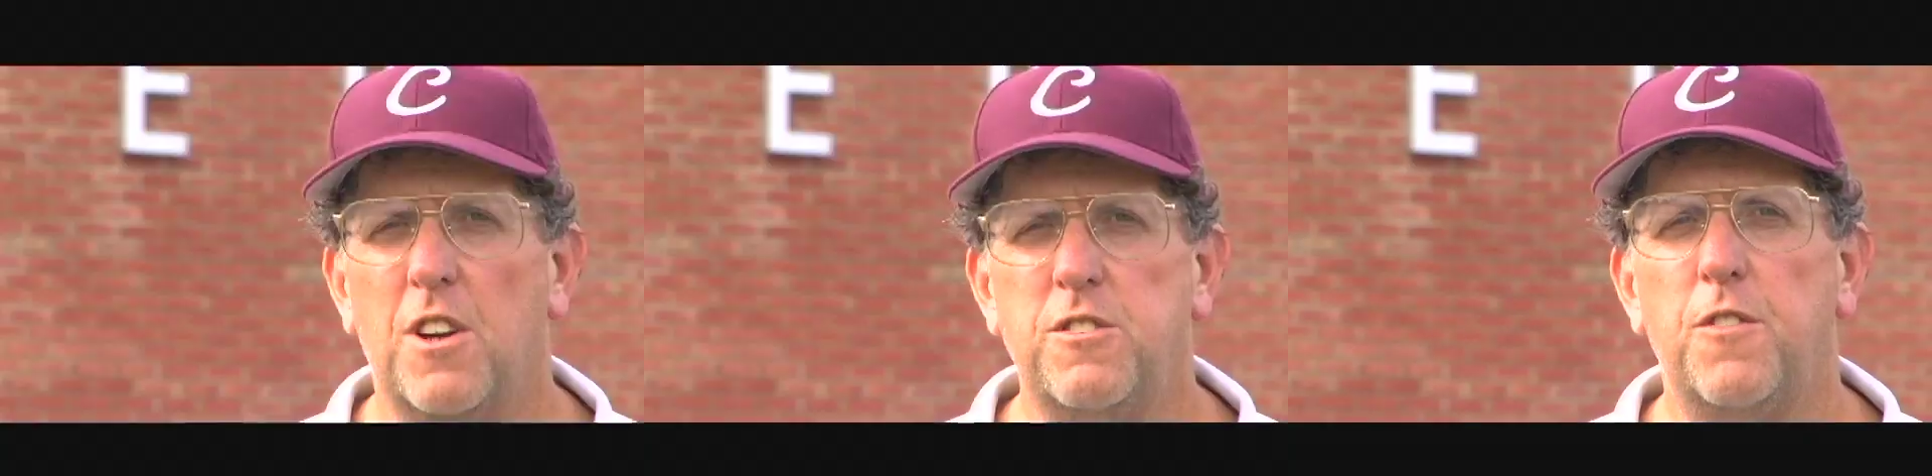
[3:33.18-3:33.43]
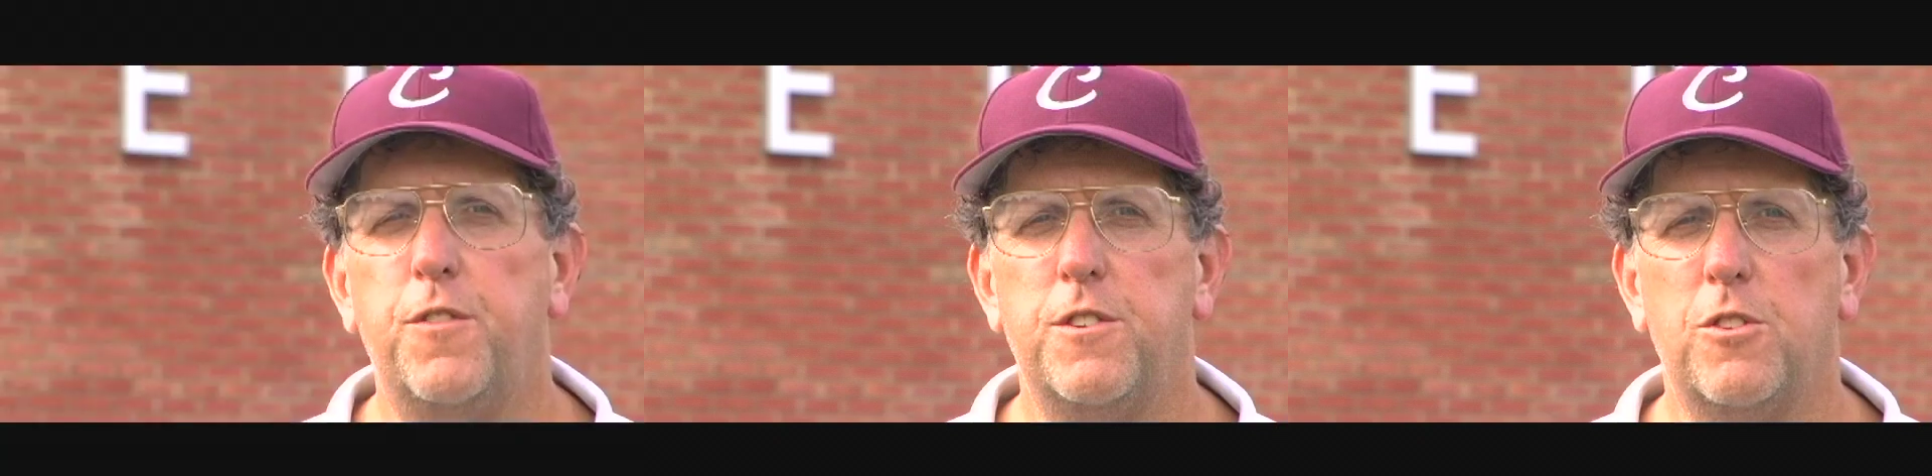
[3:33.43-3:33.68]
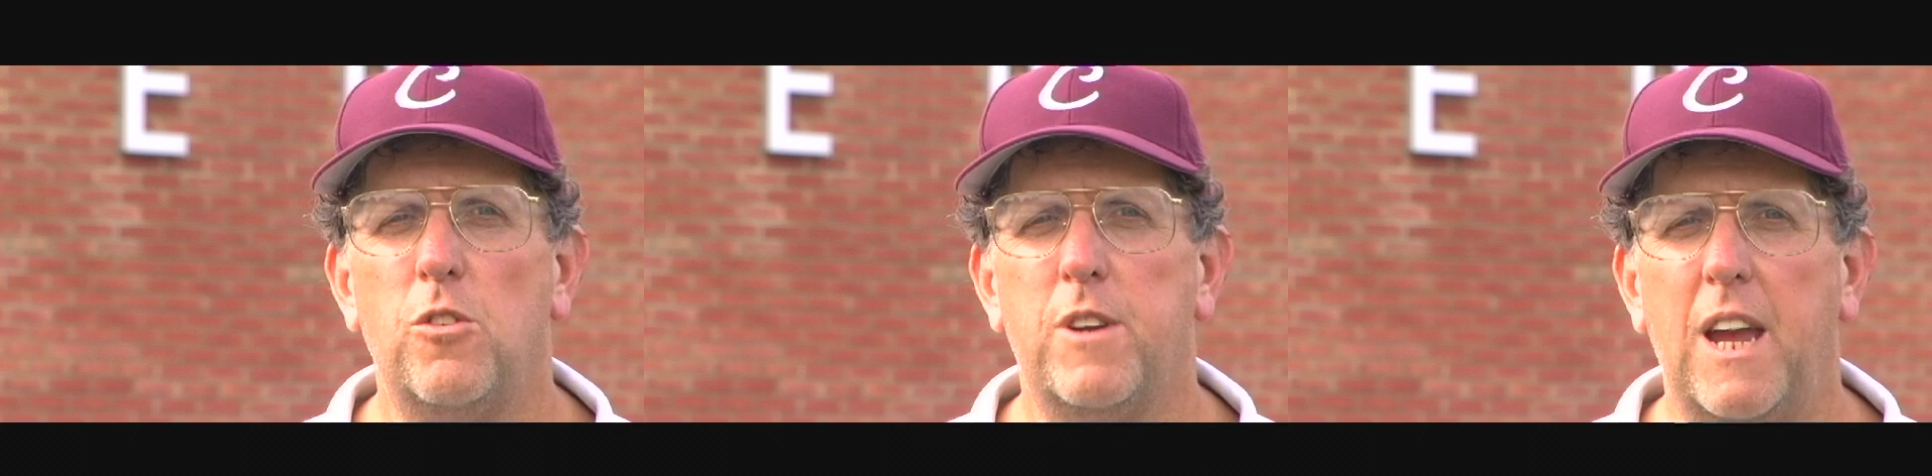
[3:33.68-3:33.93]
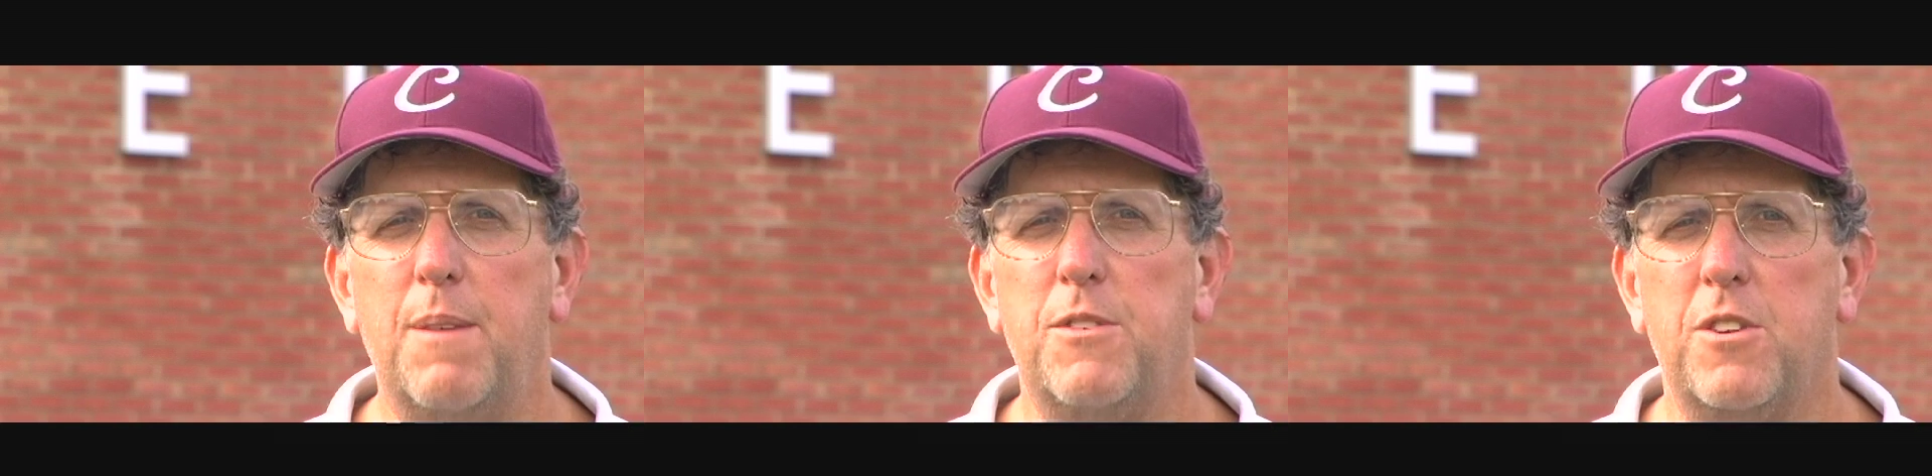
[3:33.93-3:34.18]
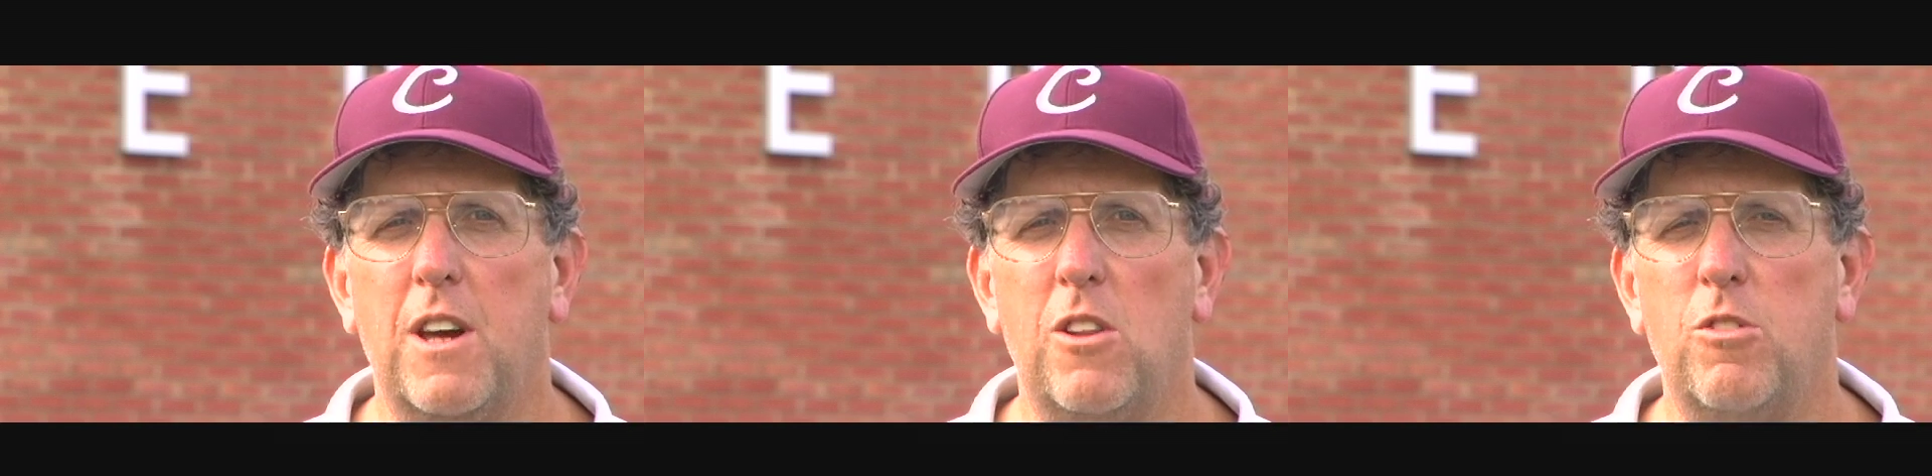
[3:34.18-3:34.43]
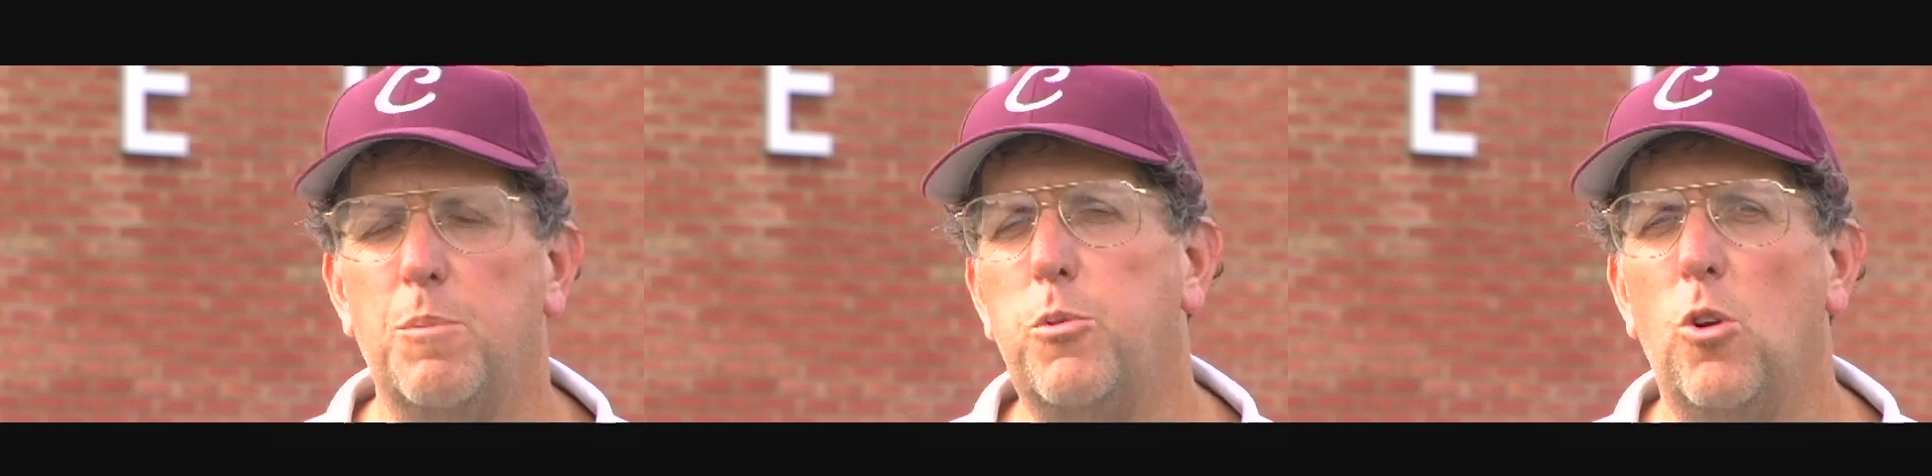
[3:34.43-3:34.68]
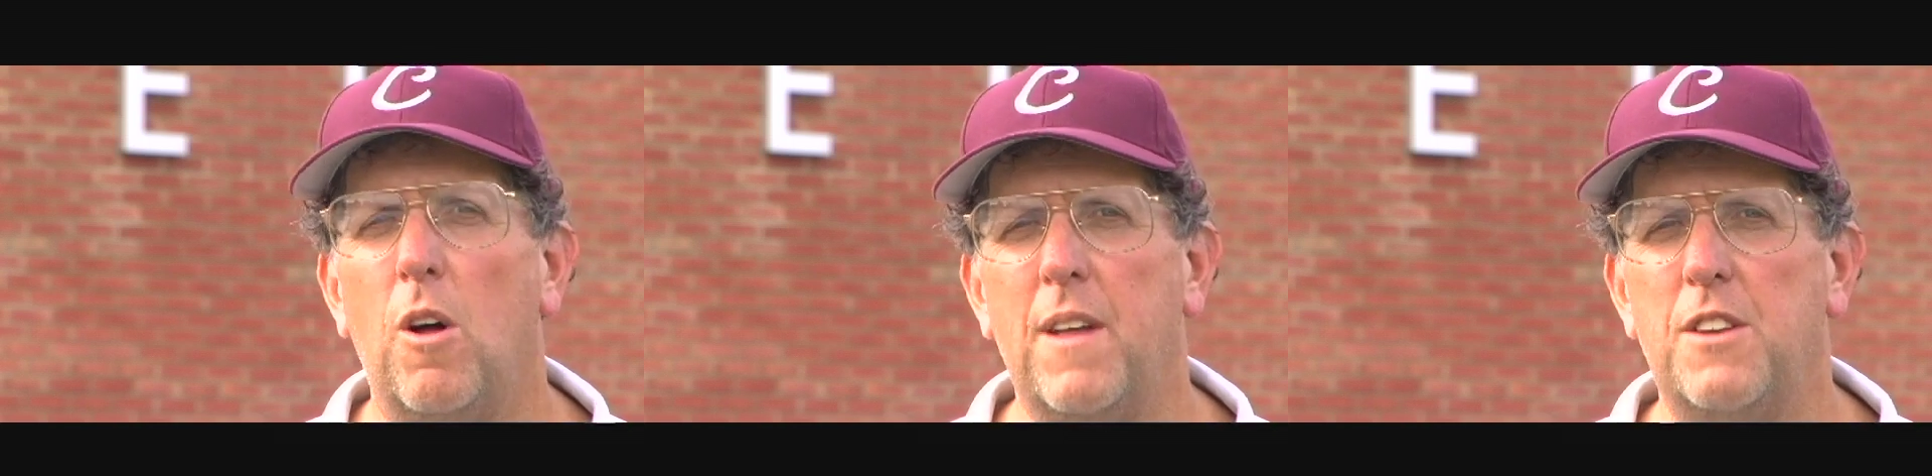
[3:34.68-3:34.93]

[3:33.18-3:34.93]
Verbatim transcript: such a physical game that you got to learn to put all